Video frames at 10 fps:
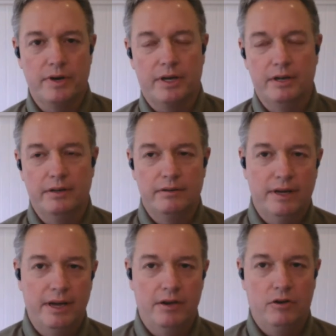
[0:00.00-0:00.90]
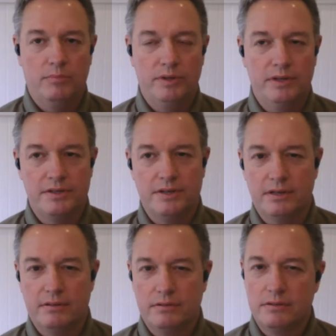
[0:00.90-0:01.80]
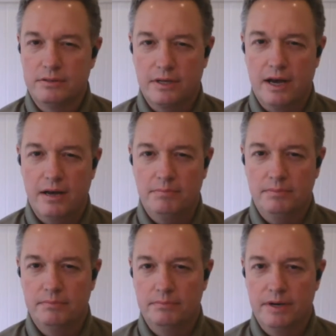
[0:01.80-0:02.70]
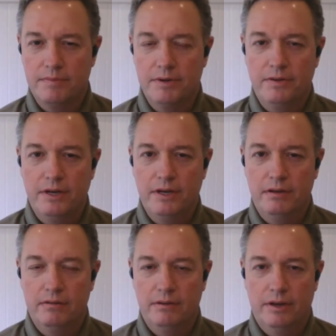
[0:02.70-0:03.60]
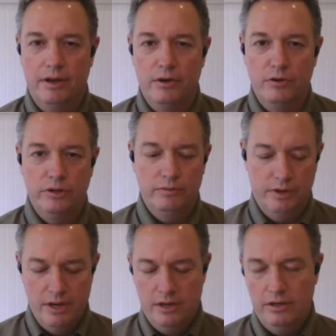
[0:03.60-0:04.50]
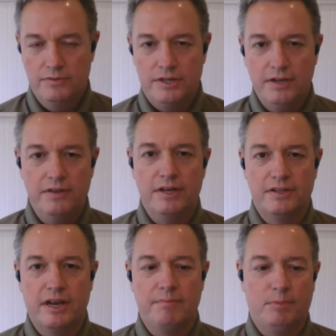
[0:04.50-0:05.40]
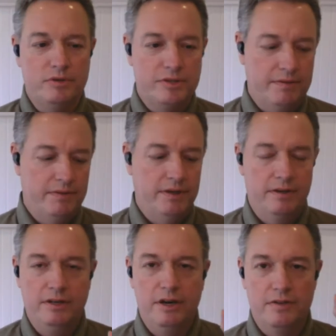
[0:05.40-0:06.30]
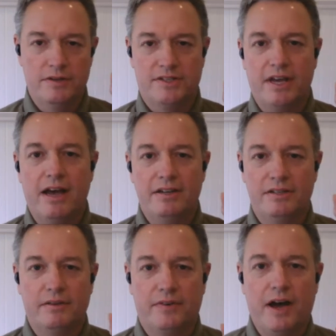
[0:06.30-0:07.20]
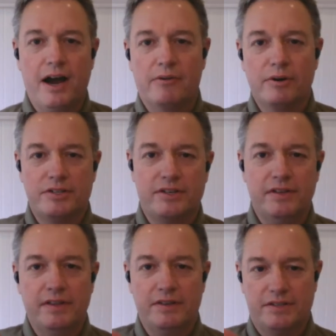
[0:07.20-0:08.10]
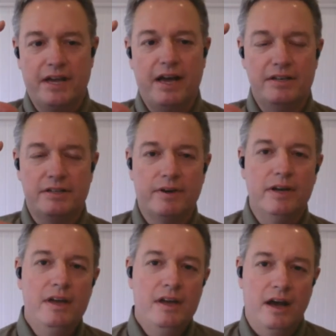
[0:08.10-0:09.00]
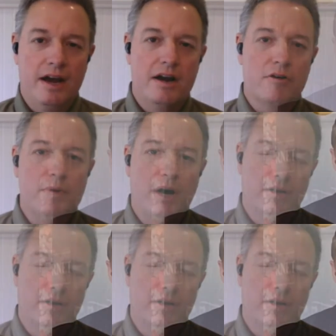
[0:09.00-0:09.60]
sure it can help. Does it stop everything? No. You've seen the examples of the size of the virus and then the size of a hair